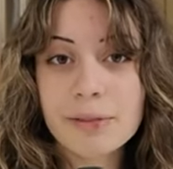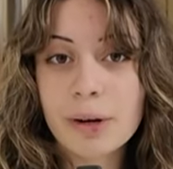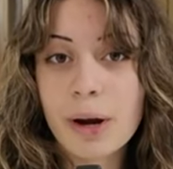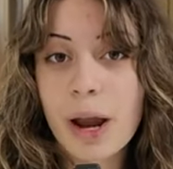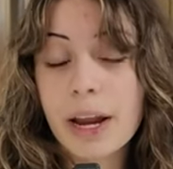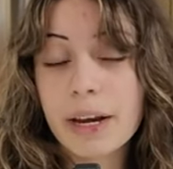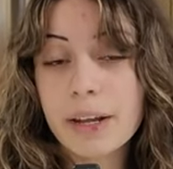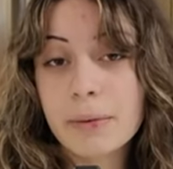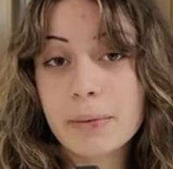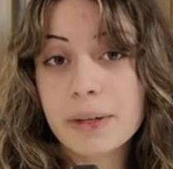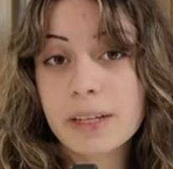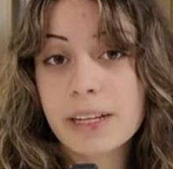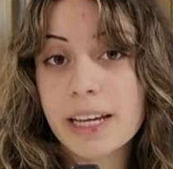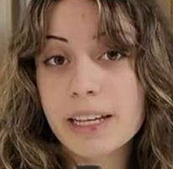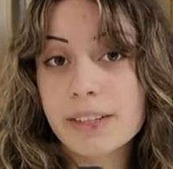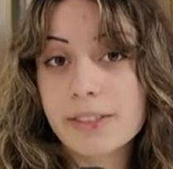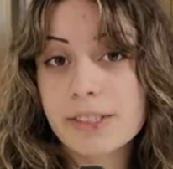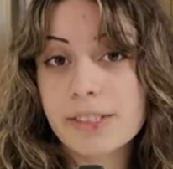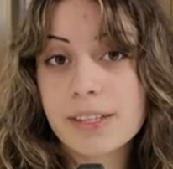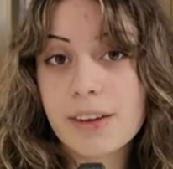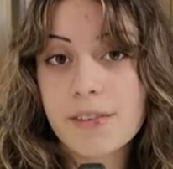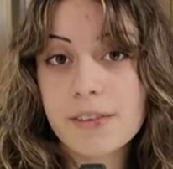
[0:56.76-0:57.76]
or anyone
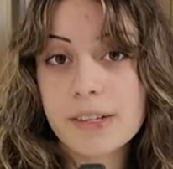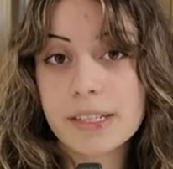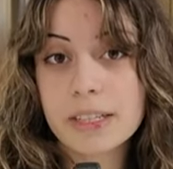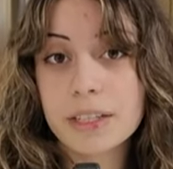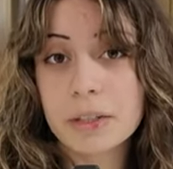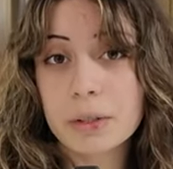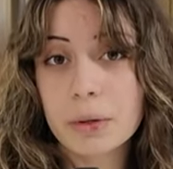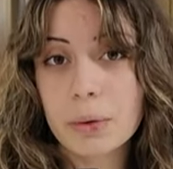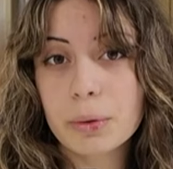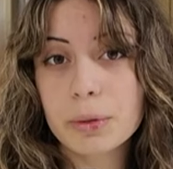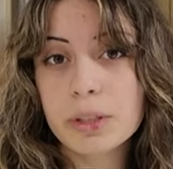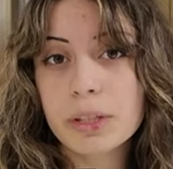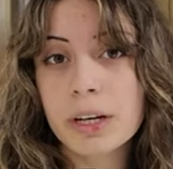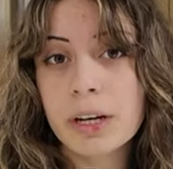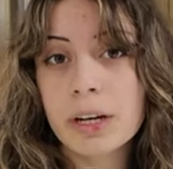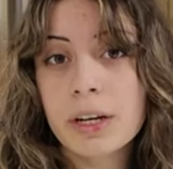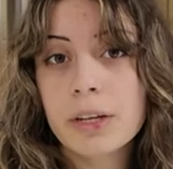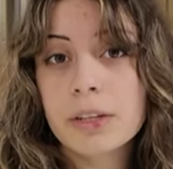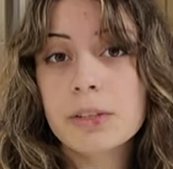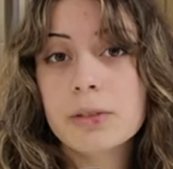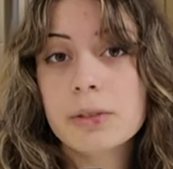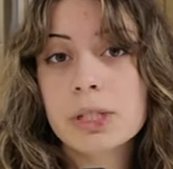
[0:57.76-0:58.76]
ages 17 or older,
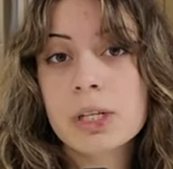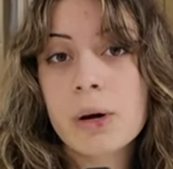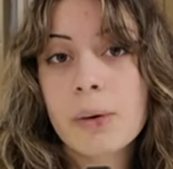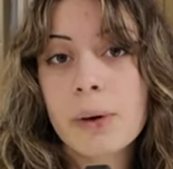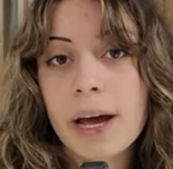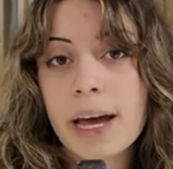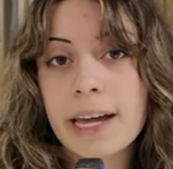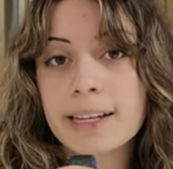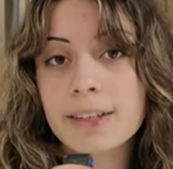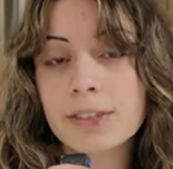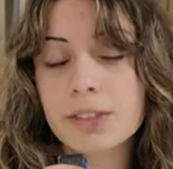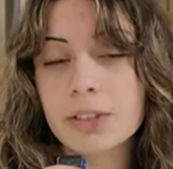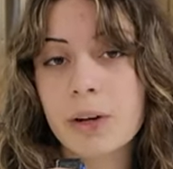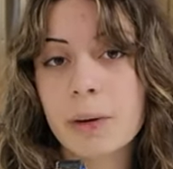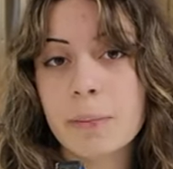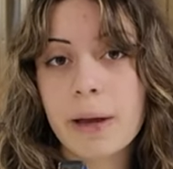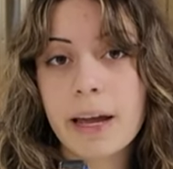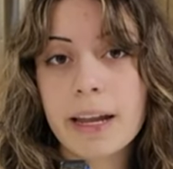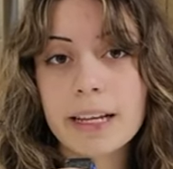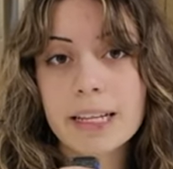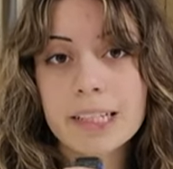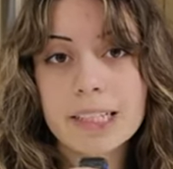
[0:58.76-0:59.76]
you can go ahead and show
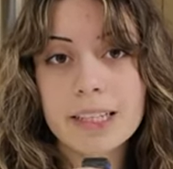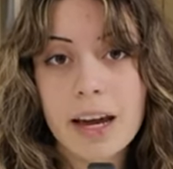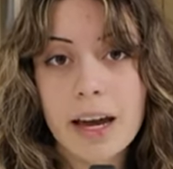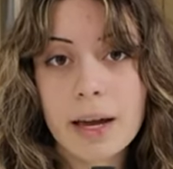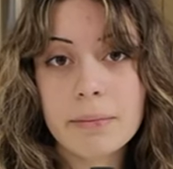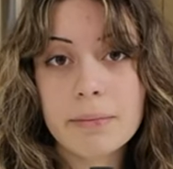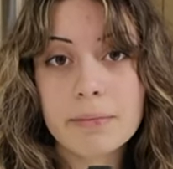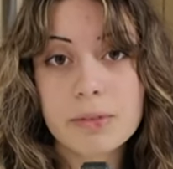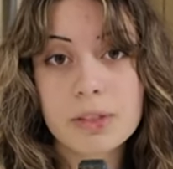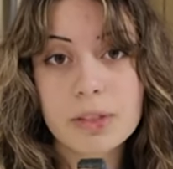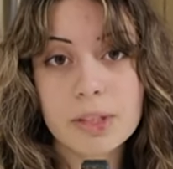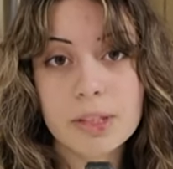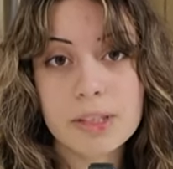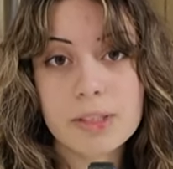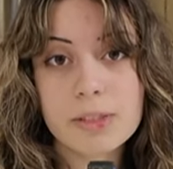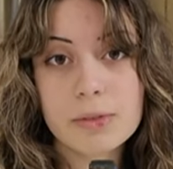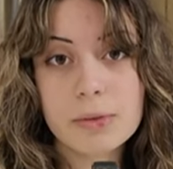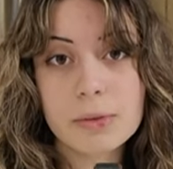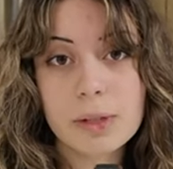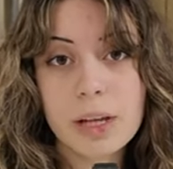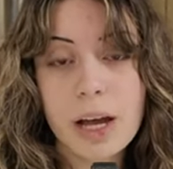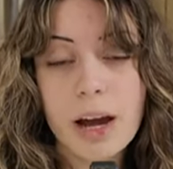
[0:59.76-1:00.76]
up anytime during
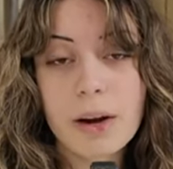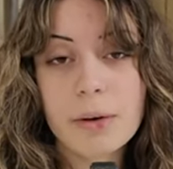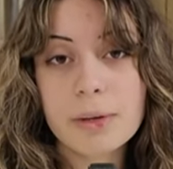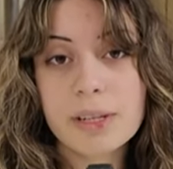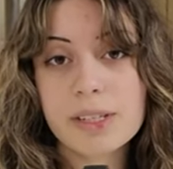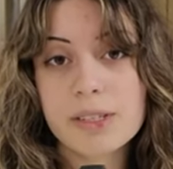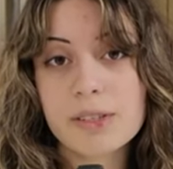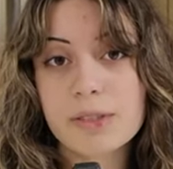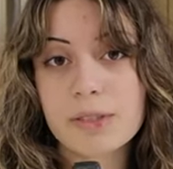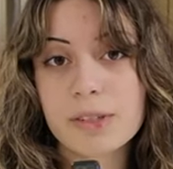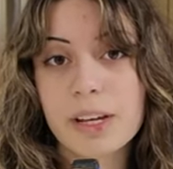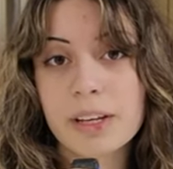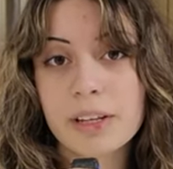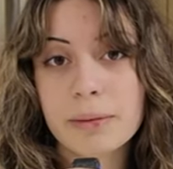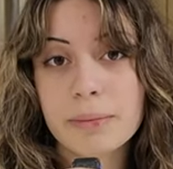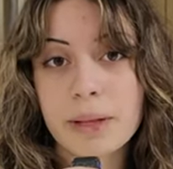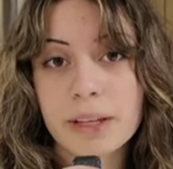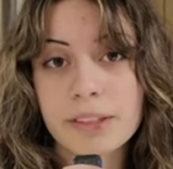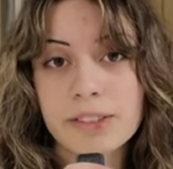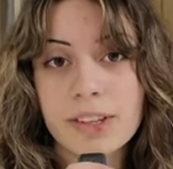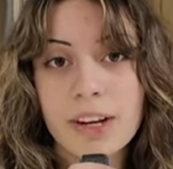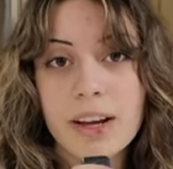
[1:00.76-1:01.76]
school hours to get your
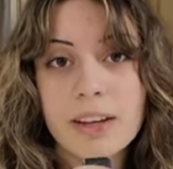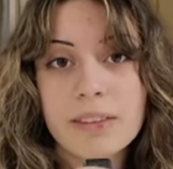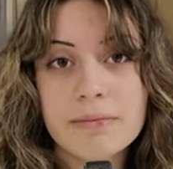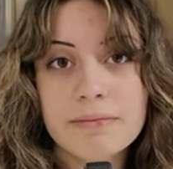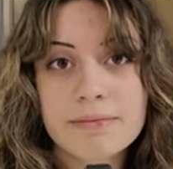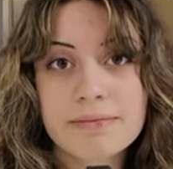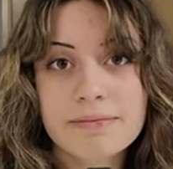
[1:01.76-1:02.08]
blood drawn.